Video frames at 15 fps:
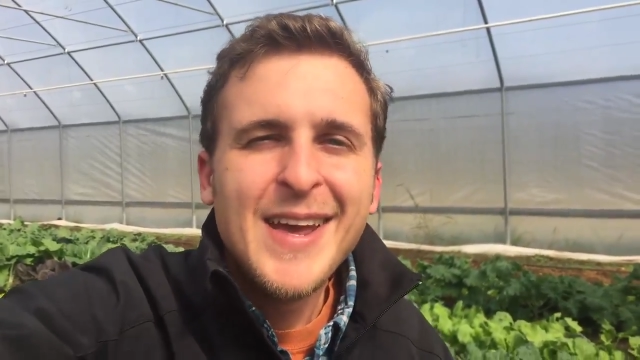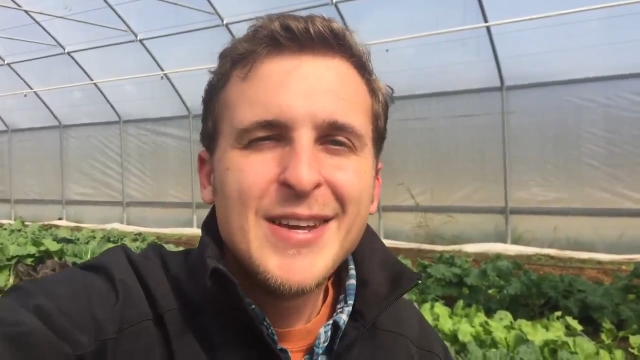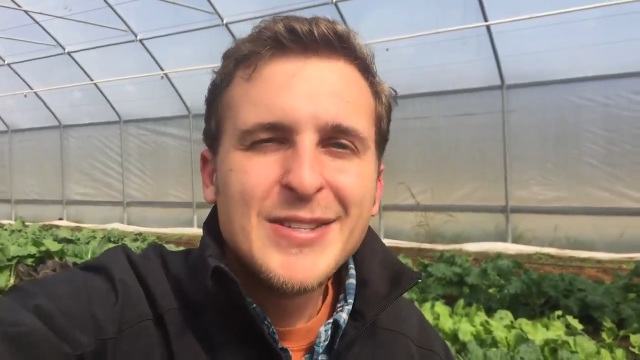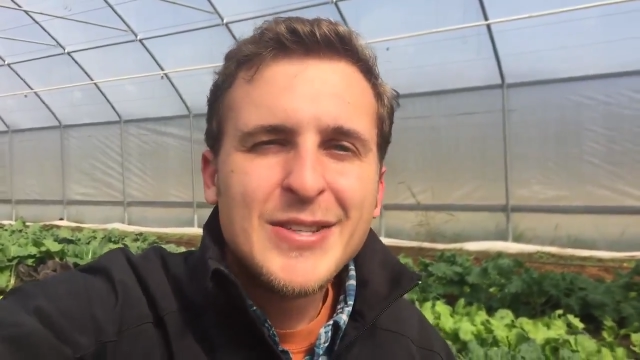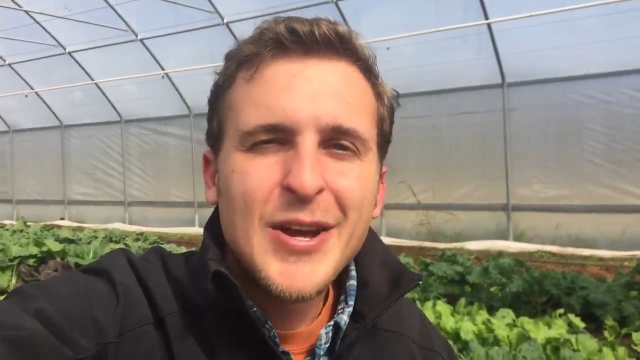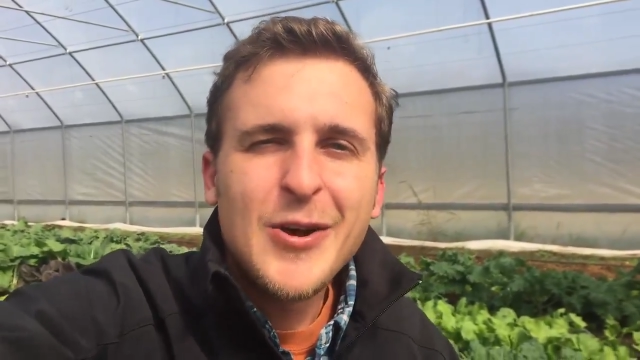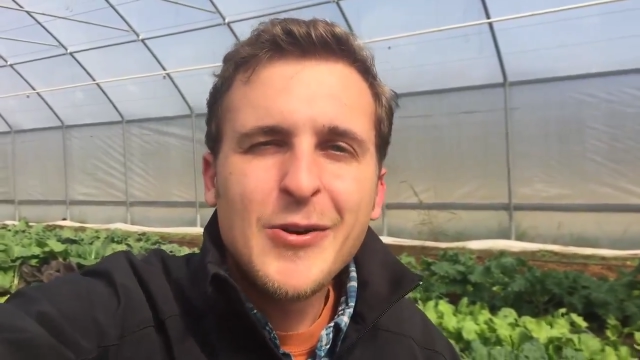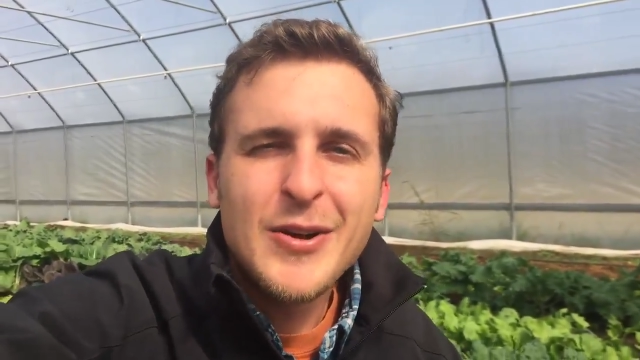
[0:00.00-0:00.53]

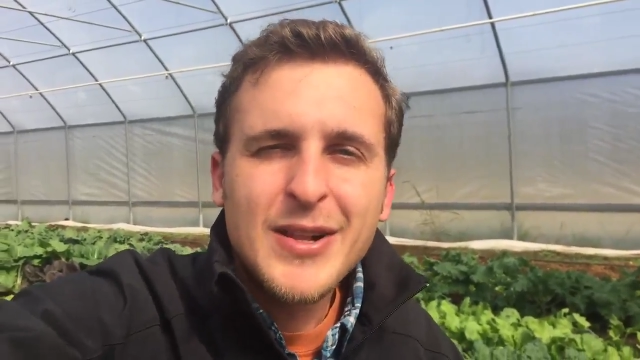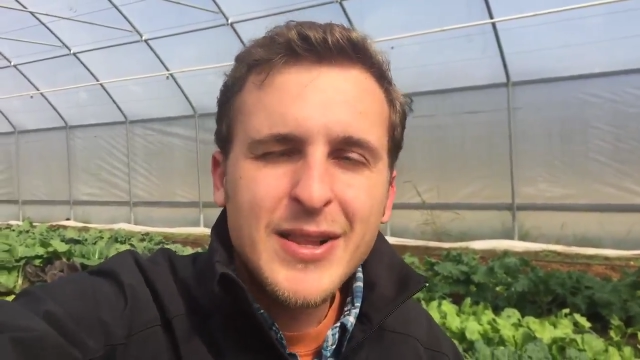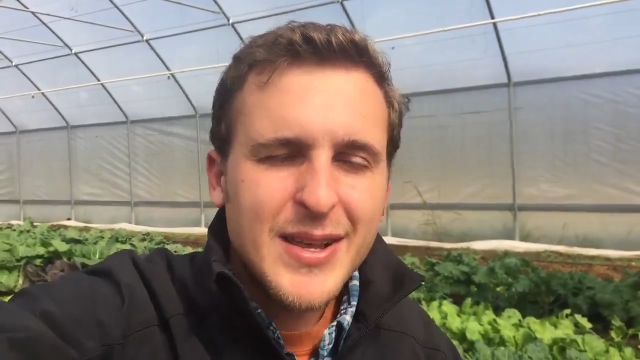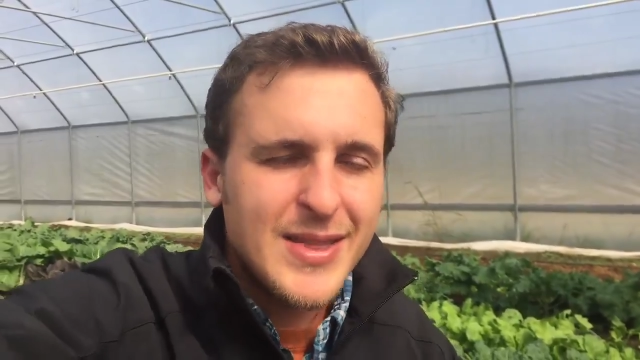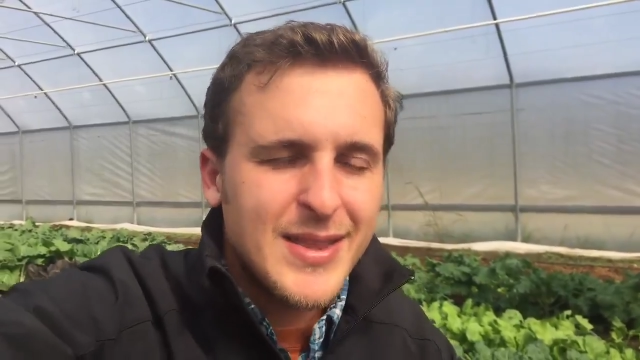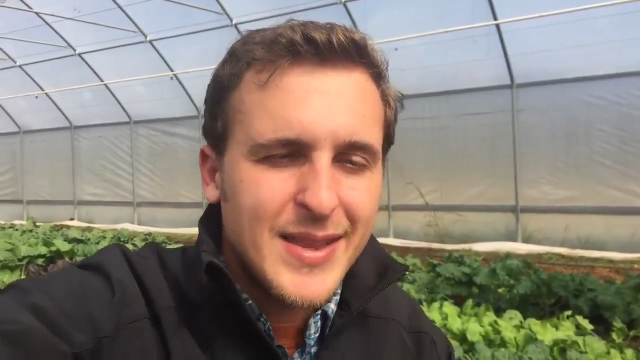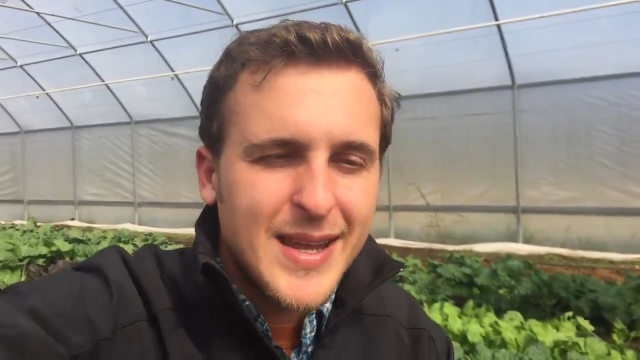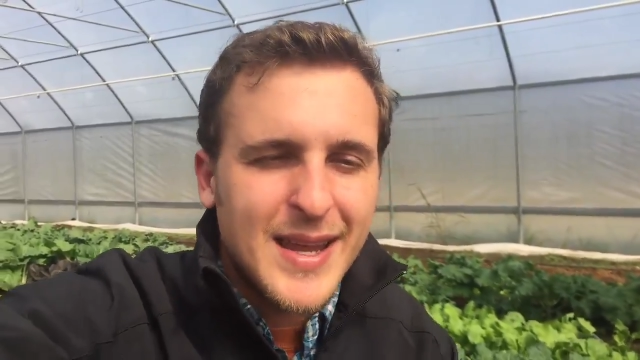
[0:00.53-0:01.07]
So
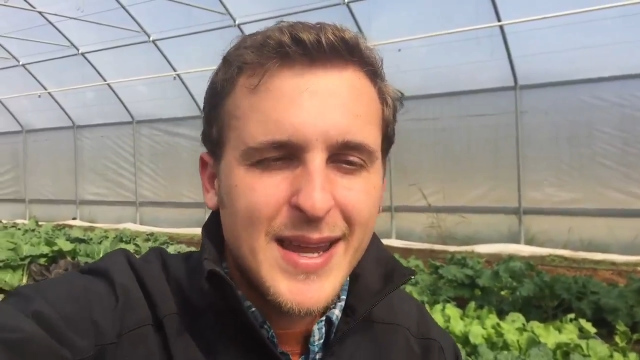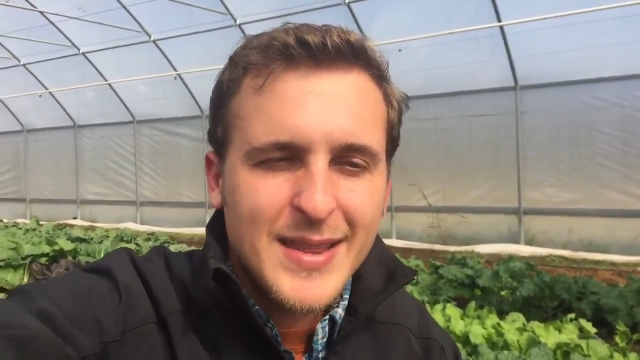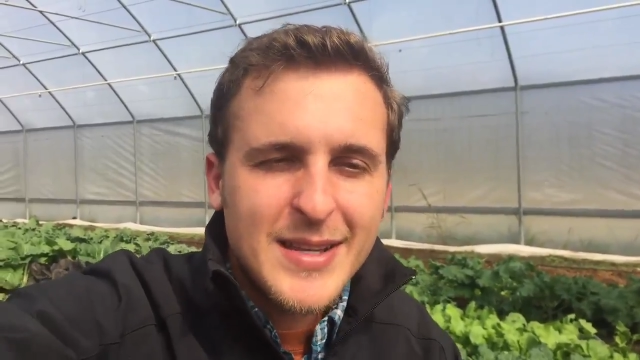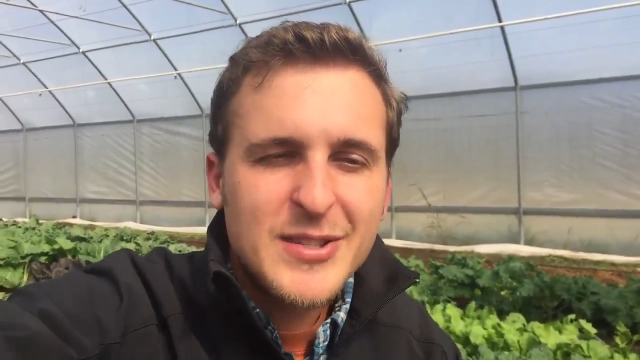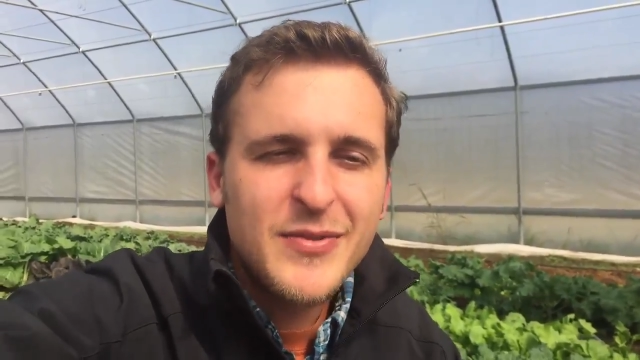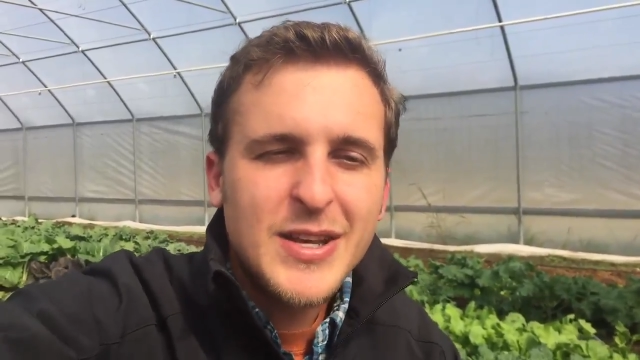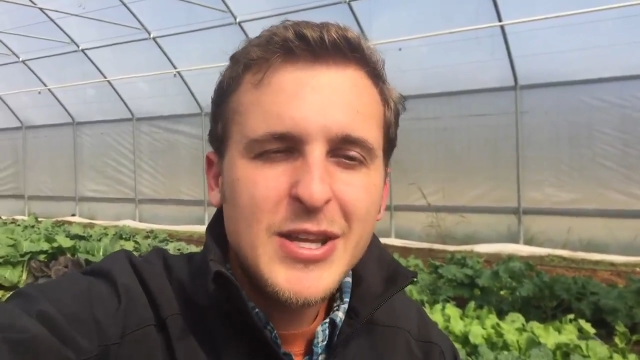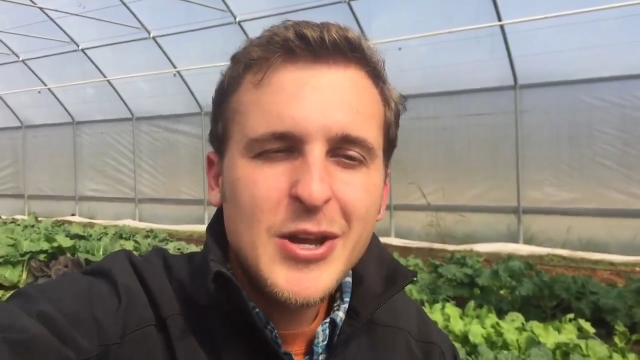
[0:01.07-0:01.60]
click the link in
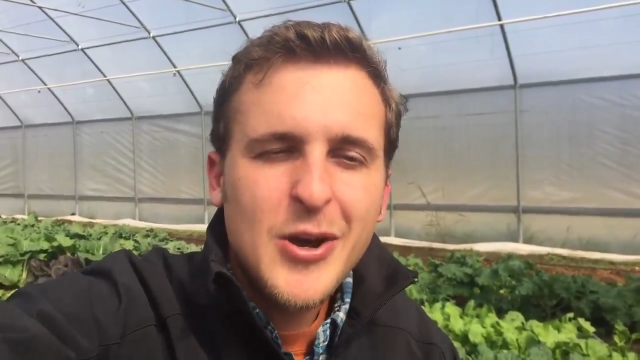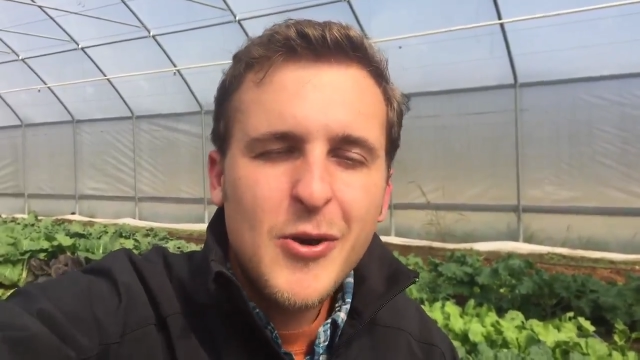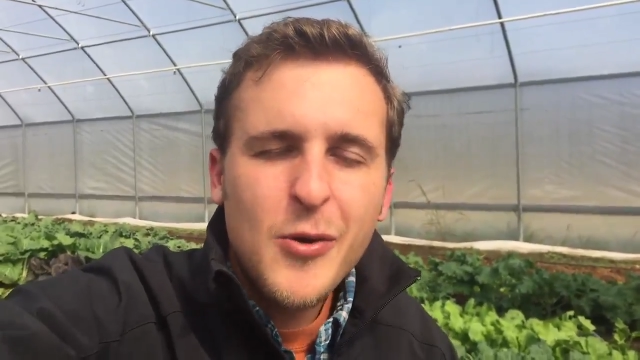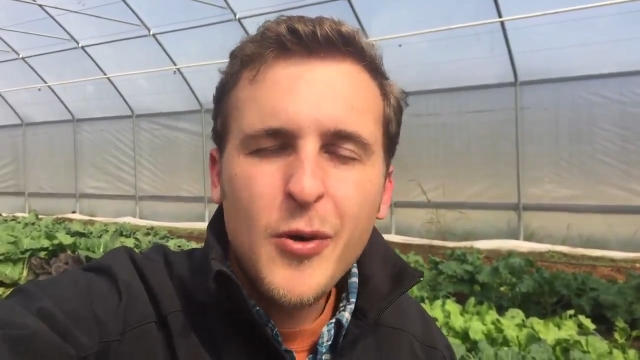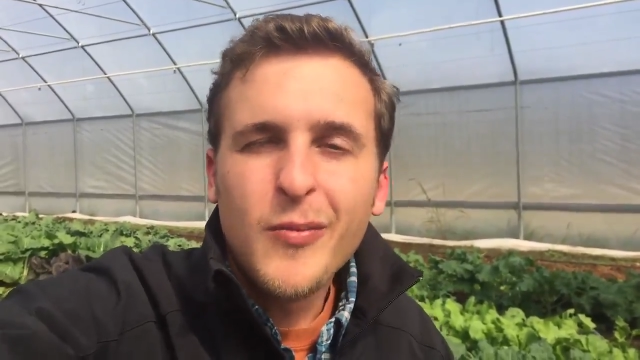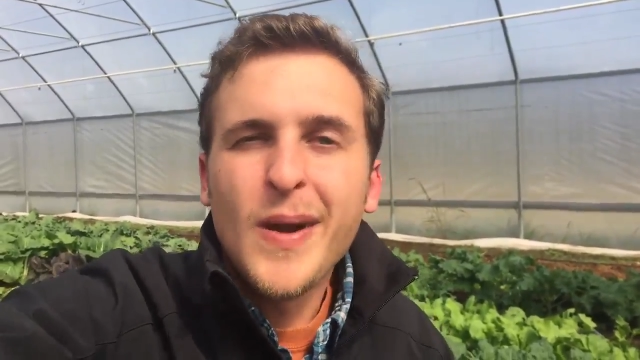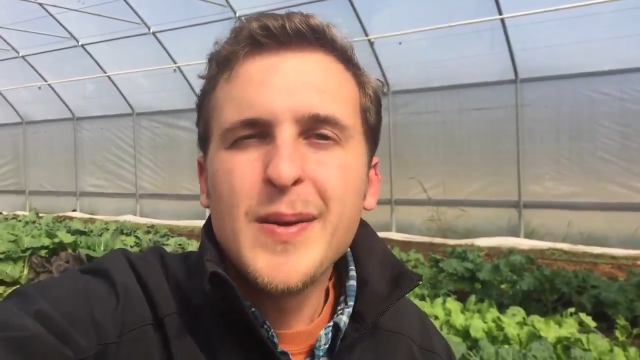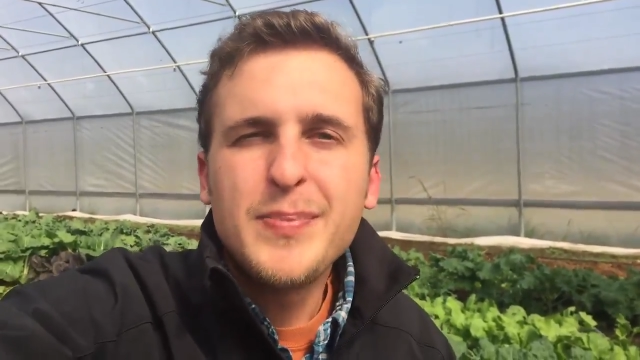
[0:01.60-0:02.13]
this video
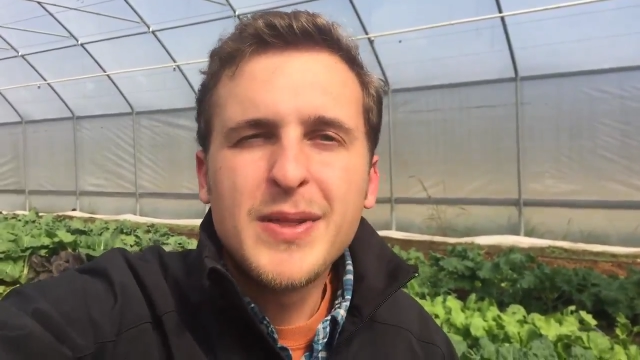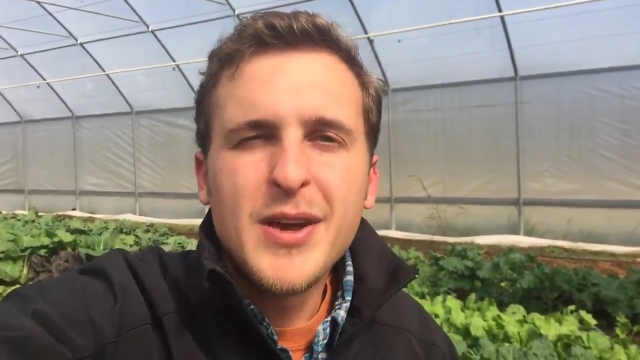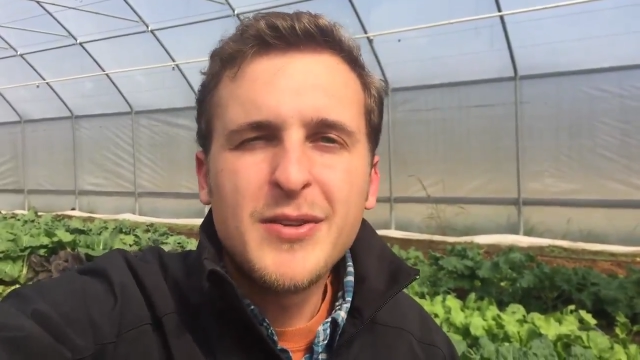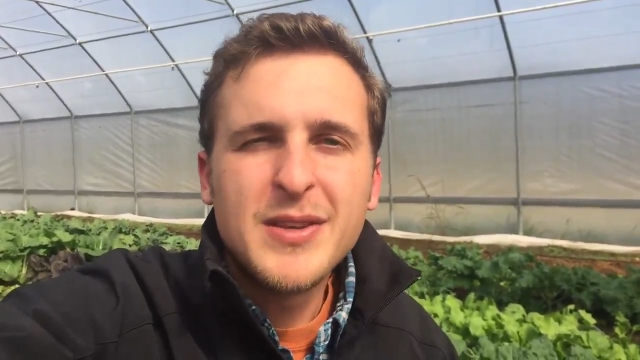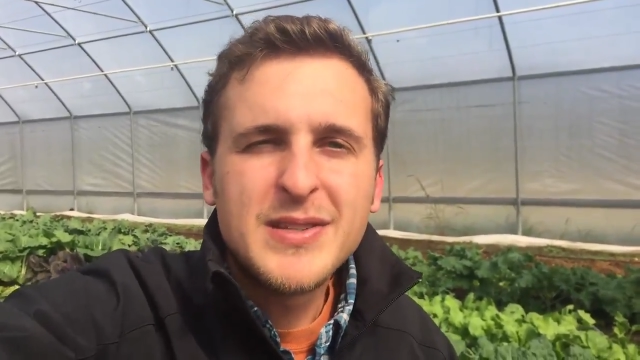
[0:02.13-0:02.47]
or right below